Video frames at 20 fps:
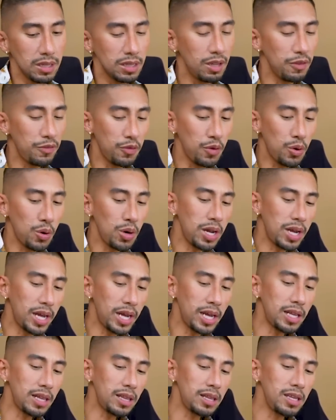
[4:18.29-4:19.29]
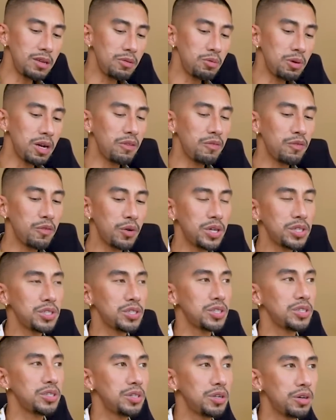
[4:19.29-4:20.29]
The Fool and the Wheel of
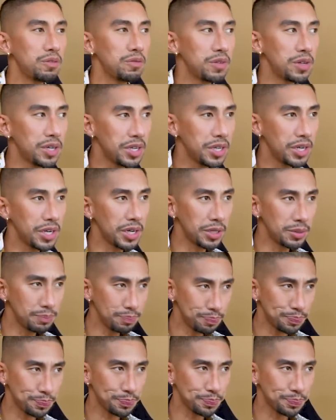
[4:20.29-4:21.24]
Fortune over here.